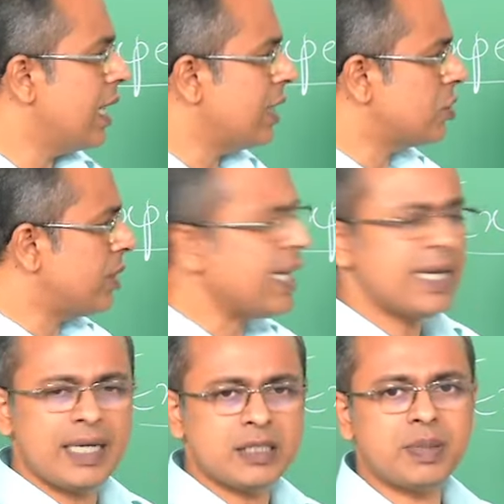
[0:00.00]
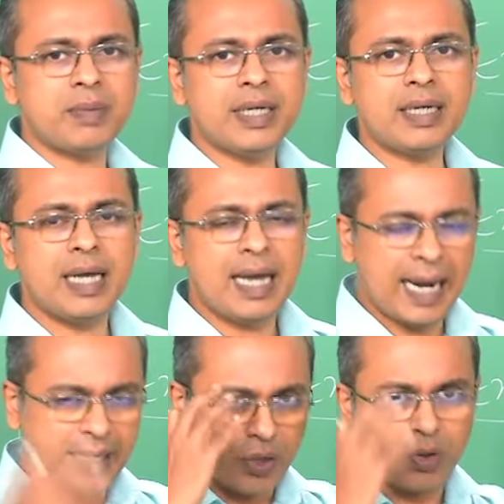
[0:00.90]
is to take an experiment
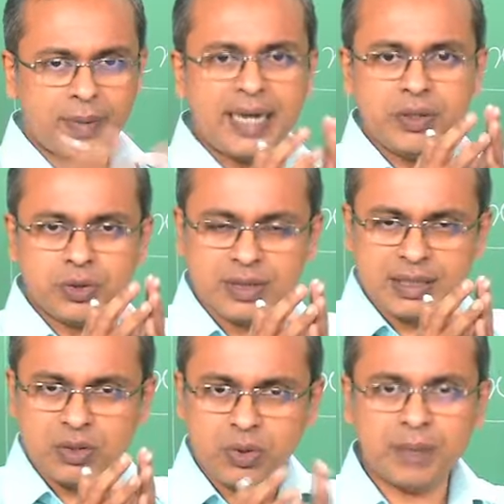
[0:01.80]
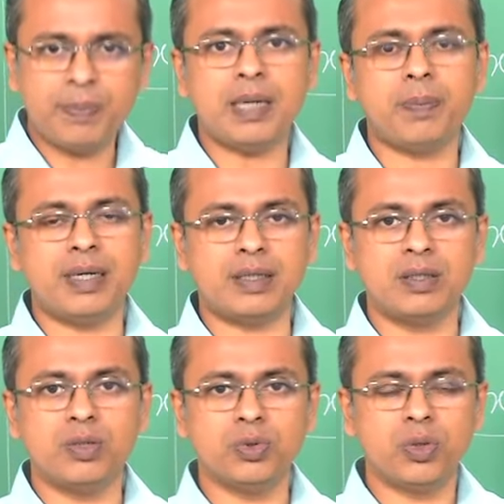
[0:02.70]
and in your mind you should just rip it apart.
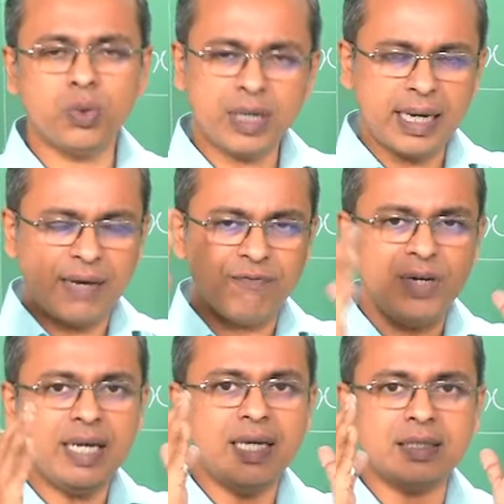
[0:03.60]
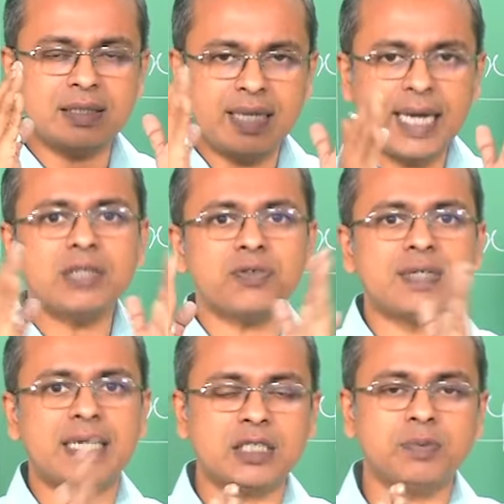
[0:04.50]
You should look at every stage of
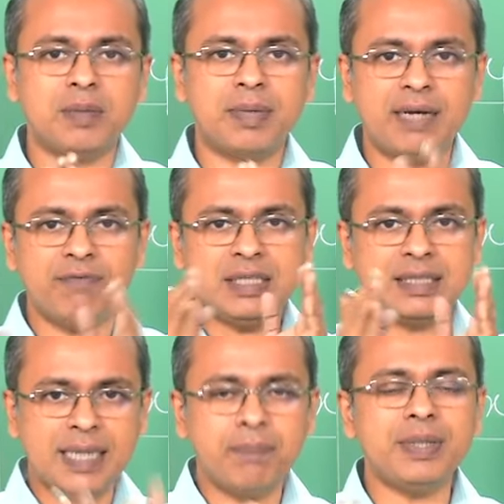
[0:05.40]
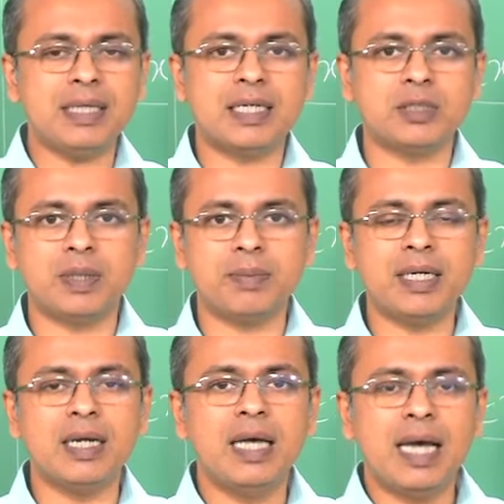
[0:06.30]
that experiment, every step in that
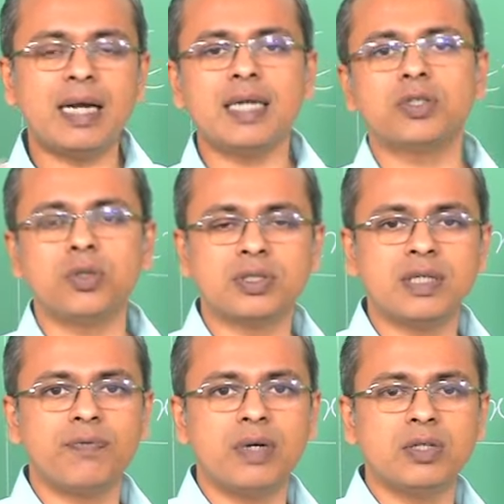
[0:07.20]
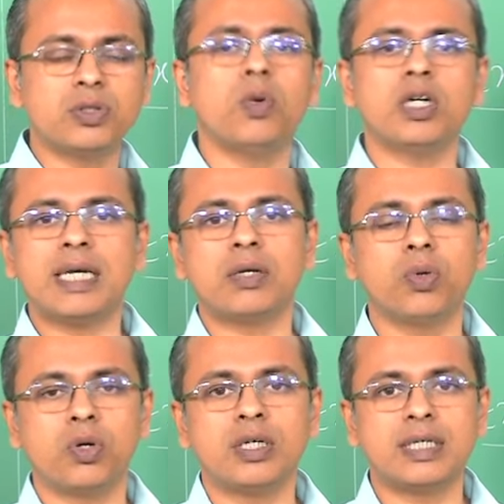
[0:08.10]
experiment and ask yourself, so what can
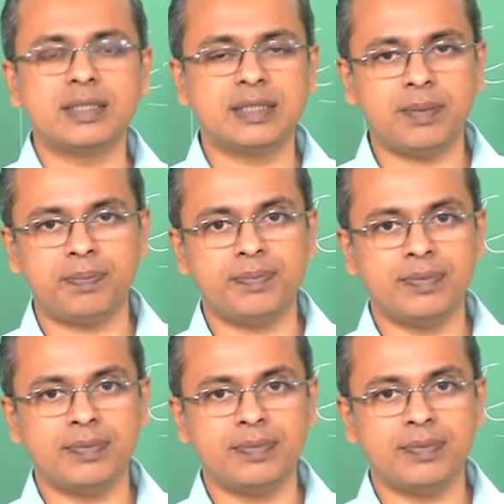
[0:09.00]
go wrong in this step?